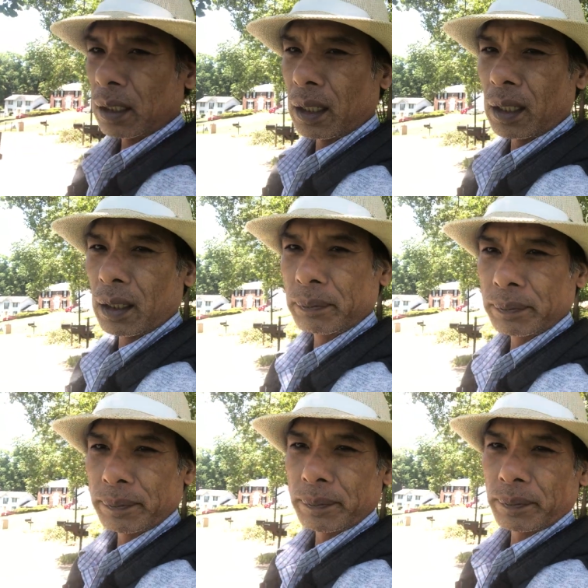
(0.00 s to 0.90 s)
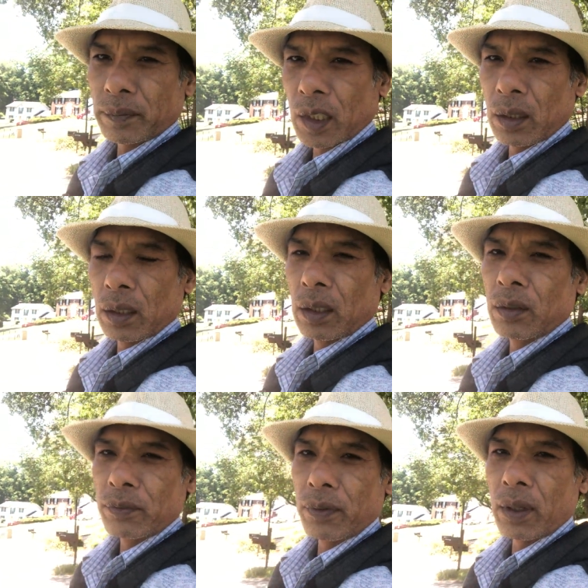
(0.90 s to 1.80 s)
um,
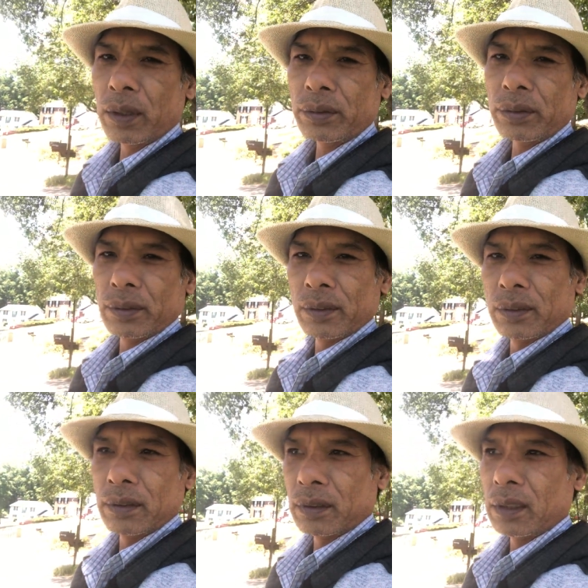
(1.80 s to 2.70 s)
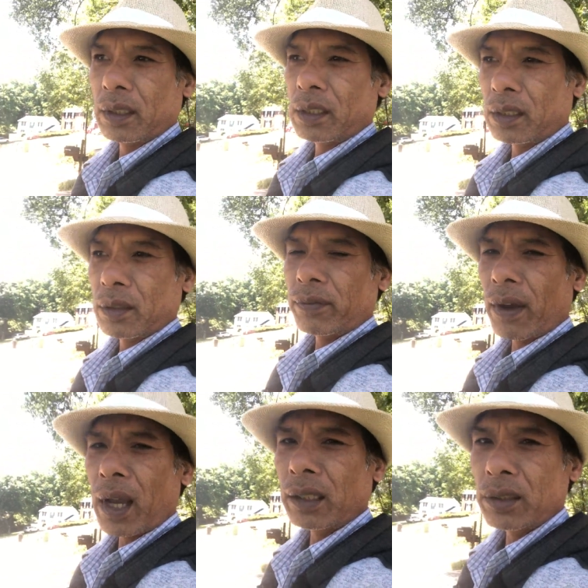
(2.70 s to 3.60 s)
first, it
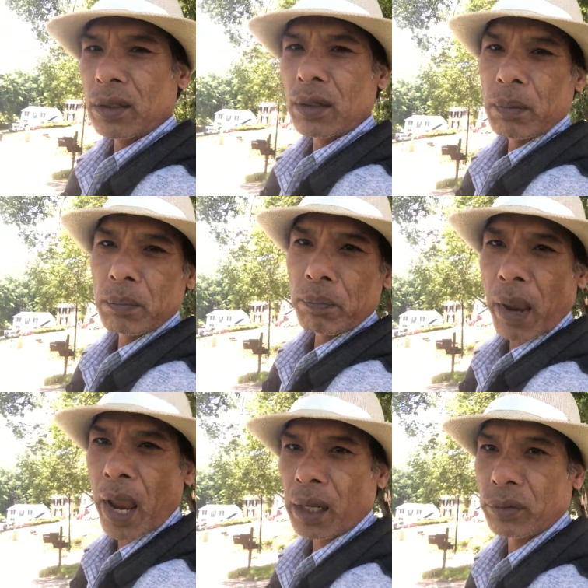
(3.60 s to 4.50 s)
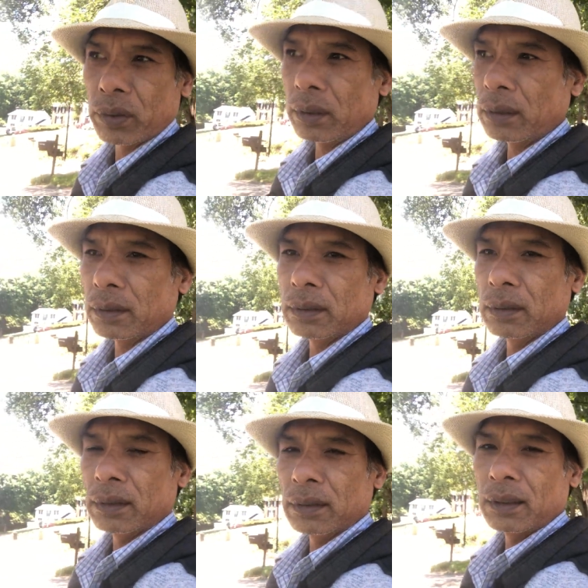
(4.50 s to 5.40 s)
find your passion,
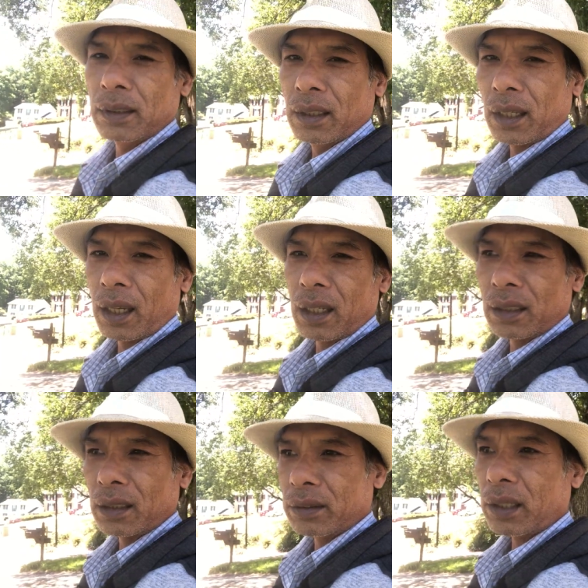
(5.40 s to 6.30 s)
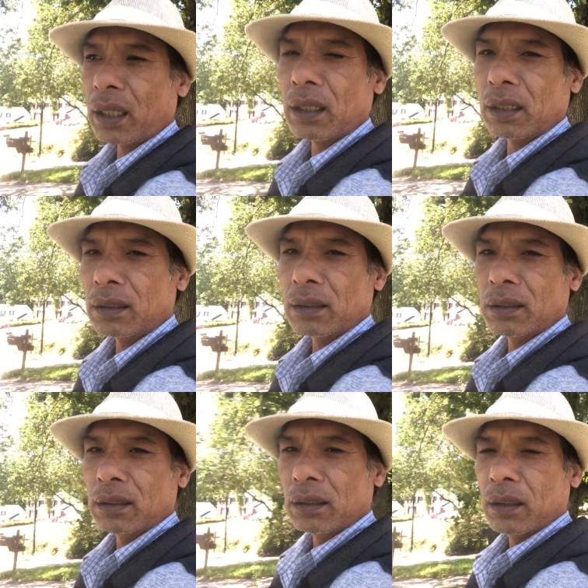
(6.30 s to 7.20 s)
and the second,
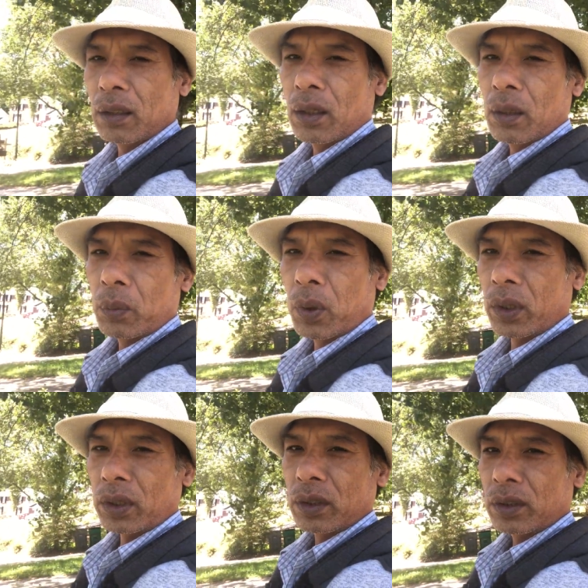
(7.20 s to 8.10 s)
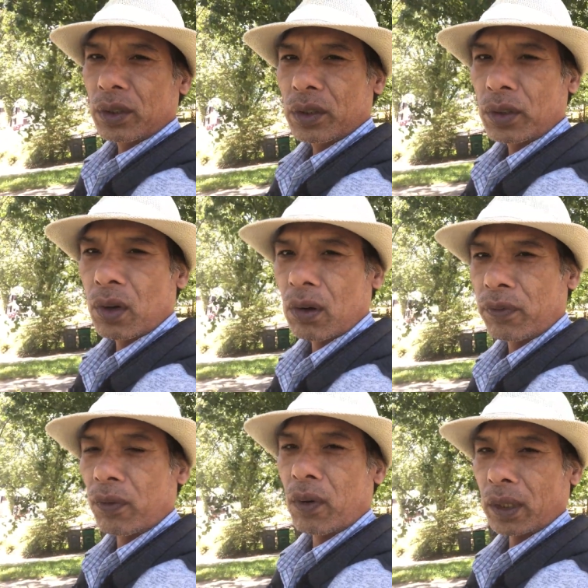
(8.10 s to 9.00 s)
put your
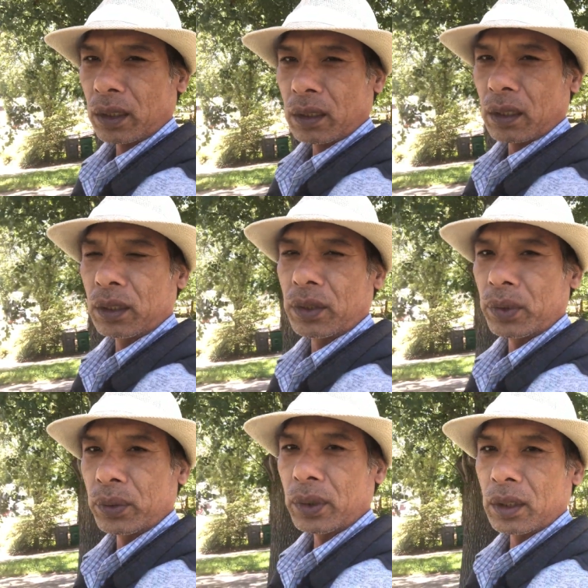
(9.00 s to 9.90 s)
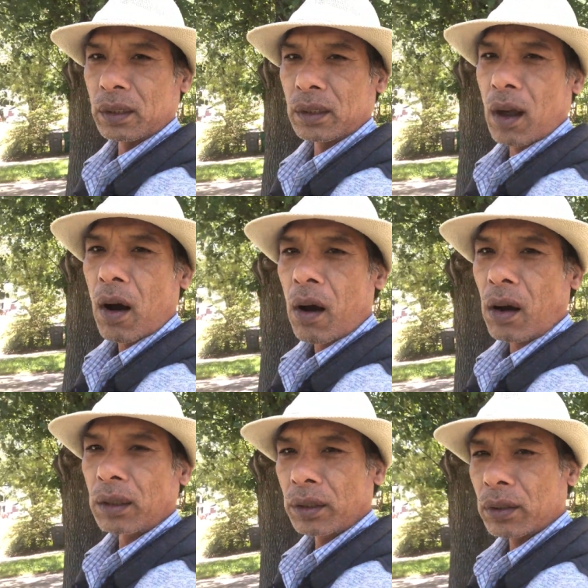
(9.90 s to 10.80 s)
effort into it,
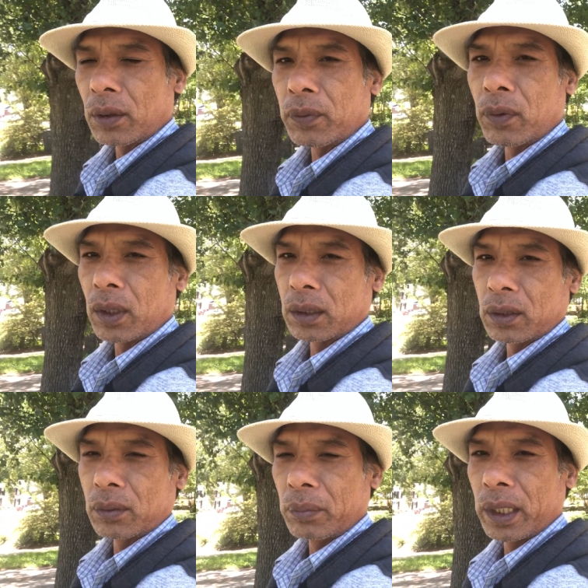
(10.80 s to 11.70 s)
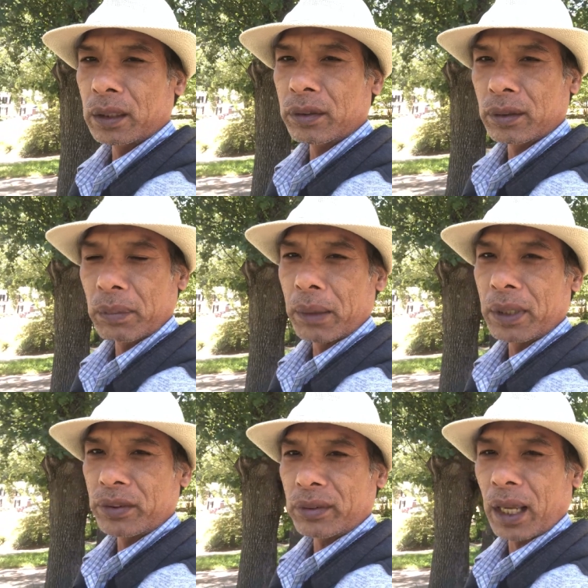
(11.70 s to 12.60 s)
all your effort to build some
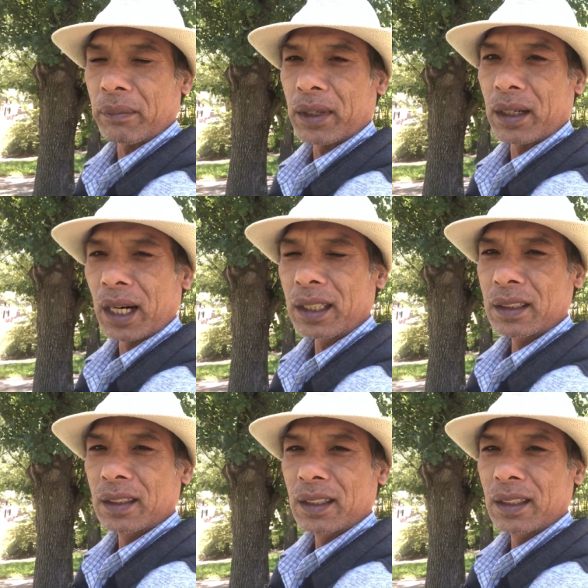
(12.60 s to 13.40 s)
baby step, all right?